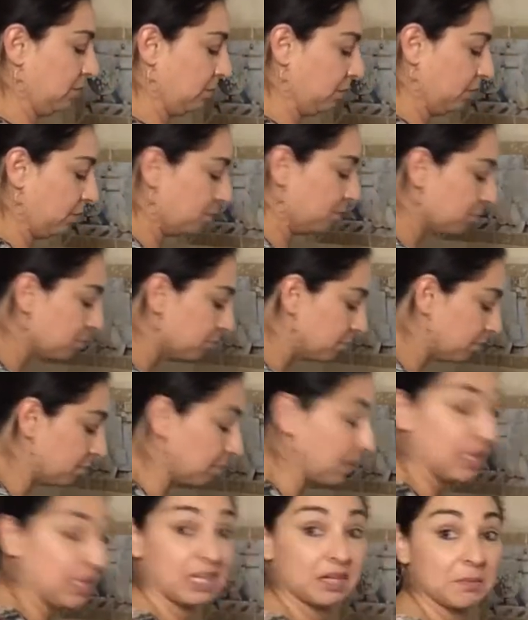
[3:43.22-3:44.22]
Oop,
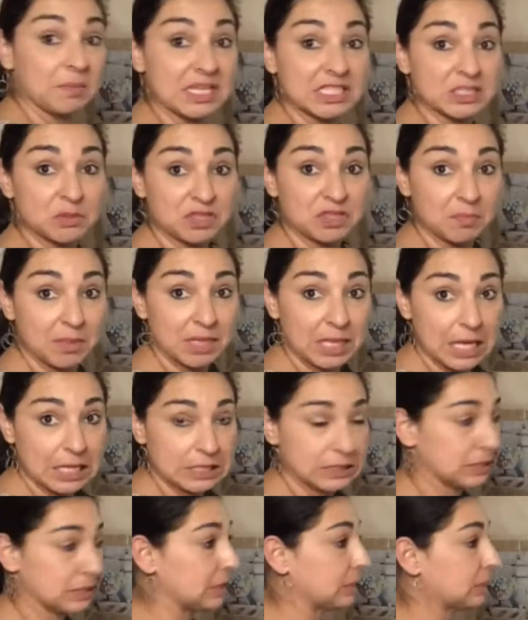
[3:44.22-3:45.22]
making a mess with the
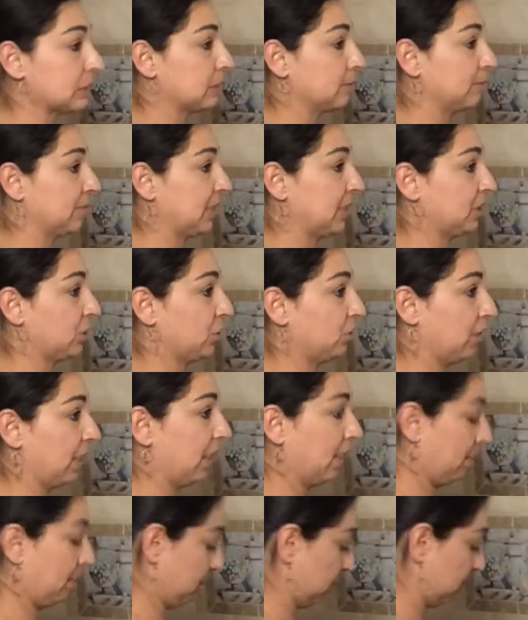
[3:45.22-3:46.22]
molasses. That's
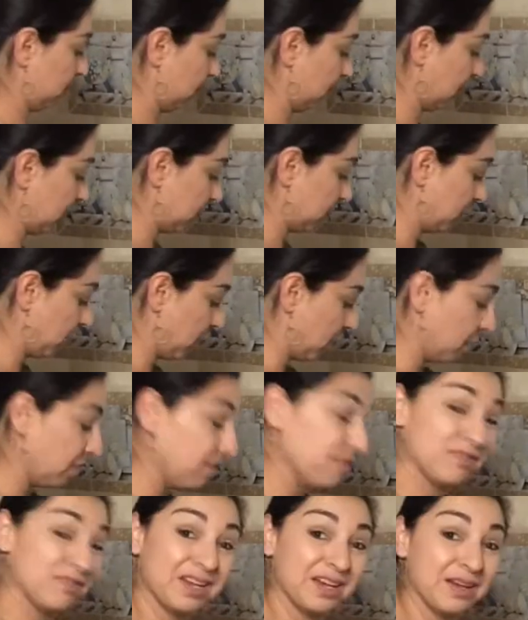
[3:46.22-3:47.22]
okay. That's part
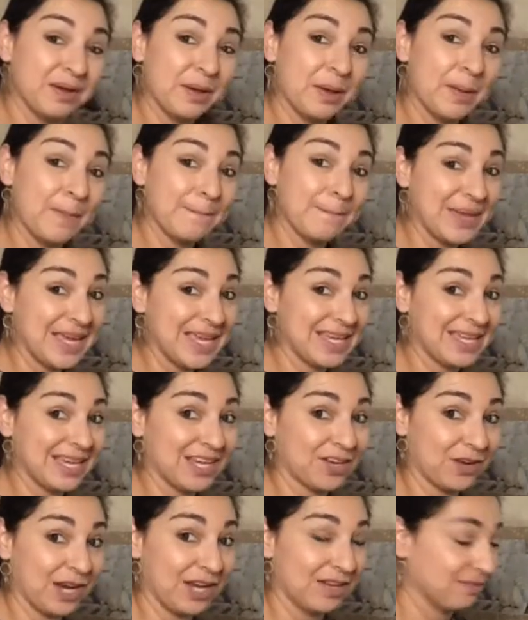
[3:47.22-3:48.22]
of baking,
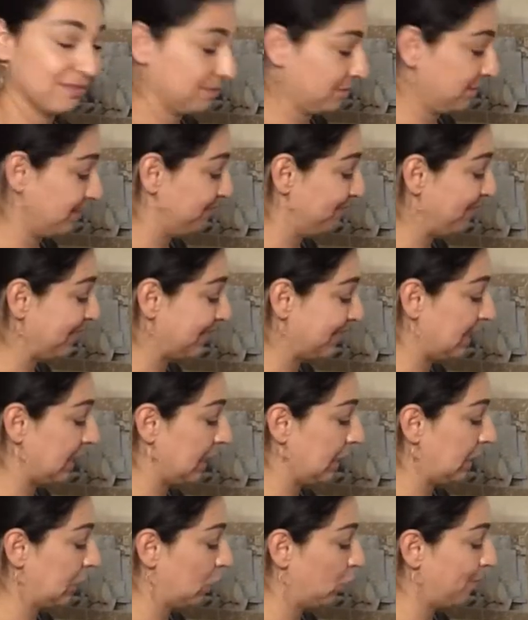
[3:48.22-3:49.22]
right? Might get
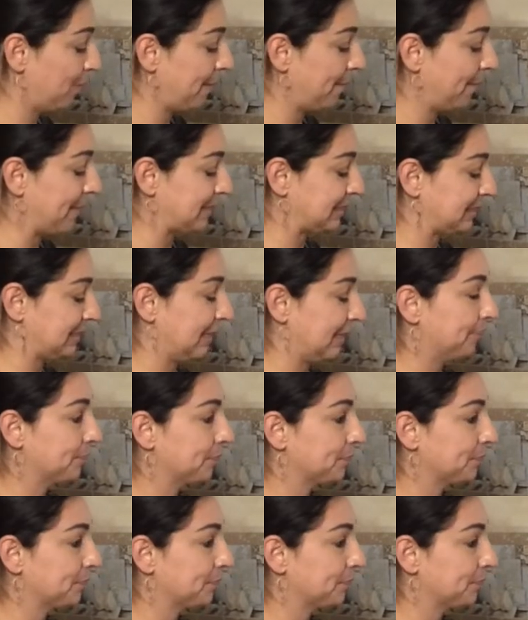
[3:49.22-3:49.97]
a little bit messy.